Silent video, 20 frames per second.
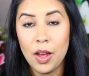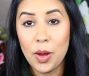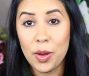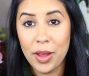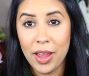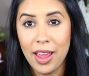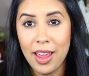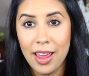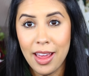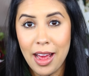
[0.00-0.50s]

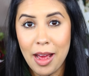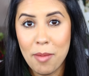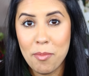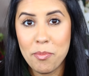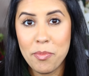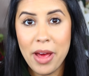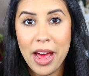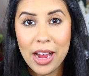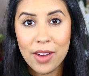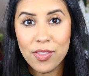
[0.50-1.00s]
Okay,
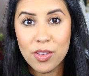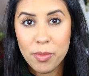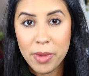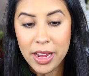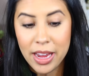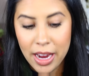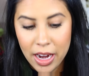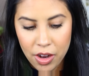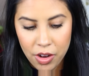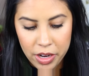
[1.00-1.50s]
I'm back from
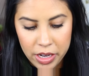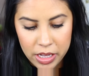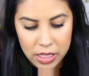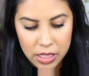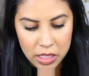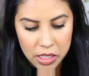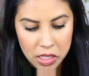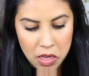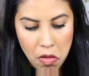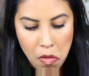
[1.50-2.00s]
my
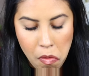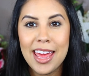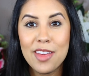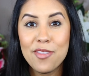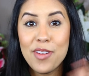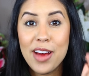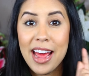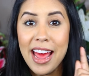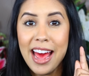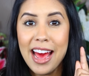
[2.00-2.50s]
errands.
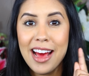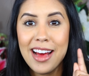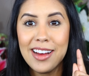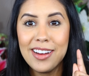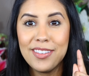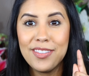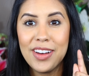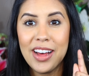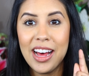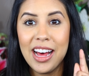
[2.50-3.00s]
If I
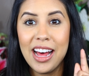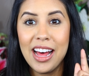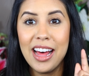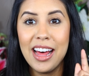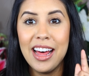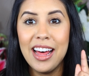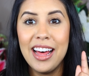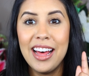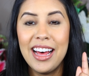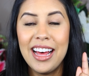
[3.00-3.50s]

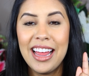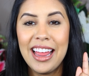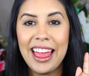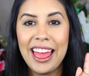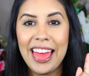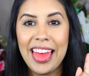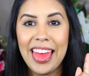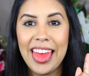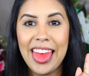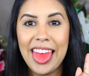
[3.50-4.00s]
have,
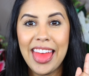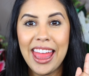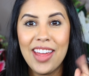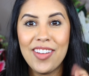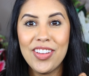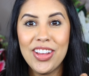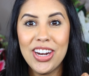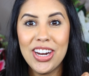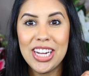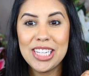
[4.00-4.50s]

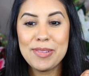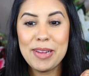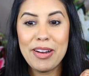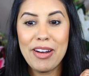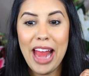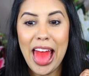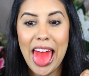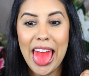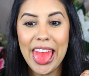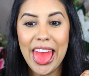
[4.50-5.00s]
if you notice my
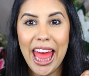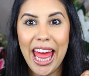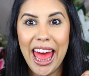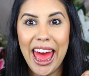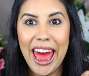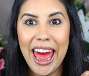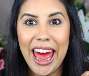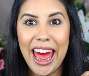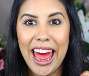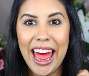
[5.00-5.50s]

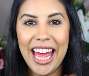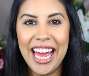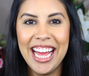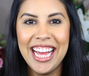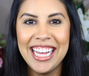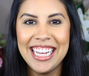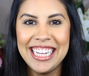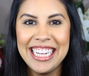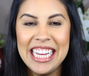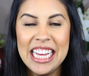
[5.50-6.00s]
red,
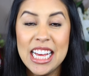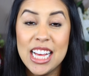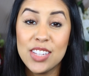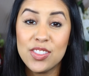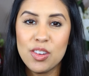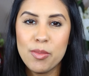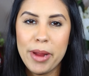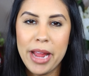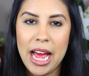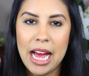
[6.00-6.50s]
it's
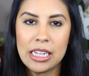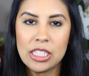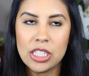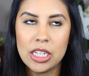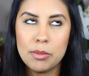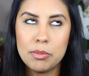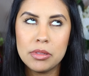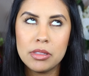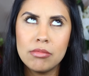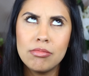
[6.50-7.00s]
from my hat
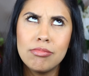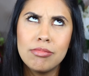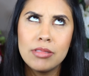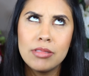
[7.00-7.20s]
chips.